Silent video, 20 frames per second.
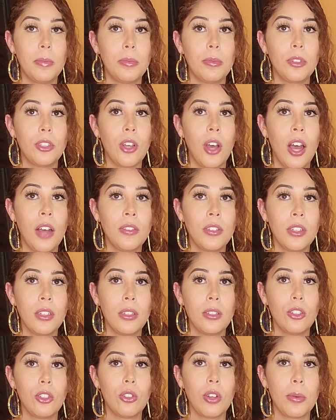so
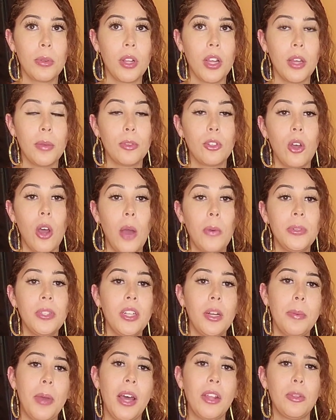after the strip club, so I went
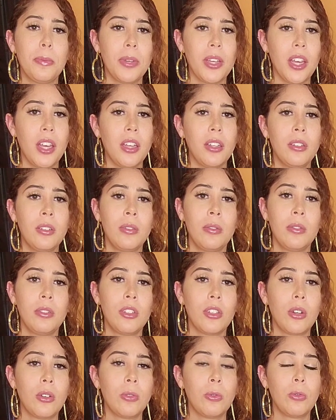to the bathroom again
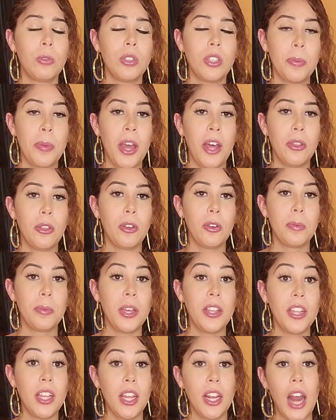to go use the bathroom,
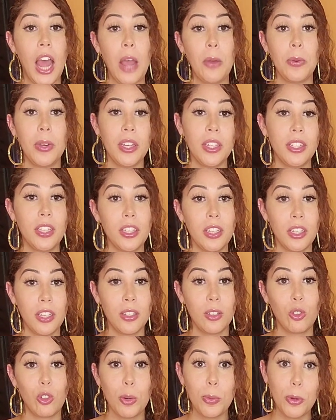and then I went into
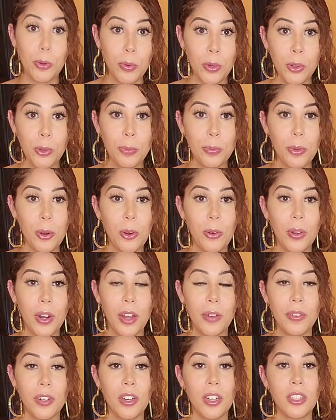the stripper room or
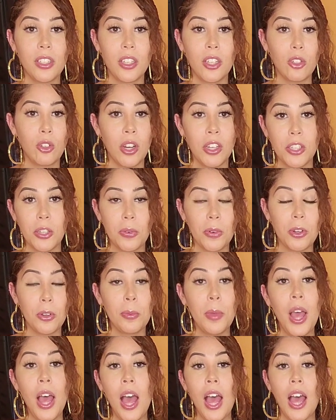whatever, into the dressing
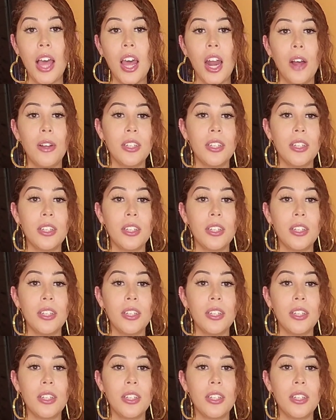room, and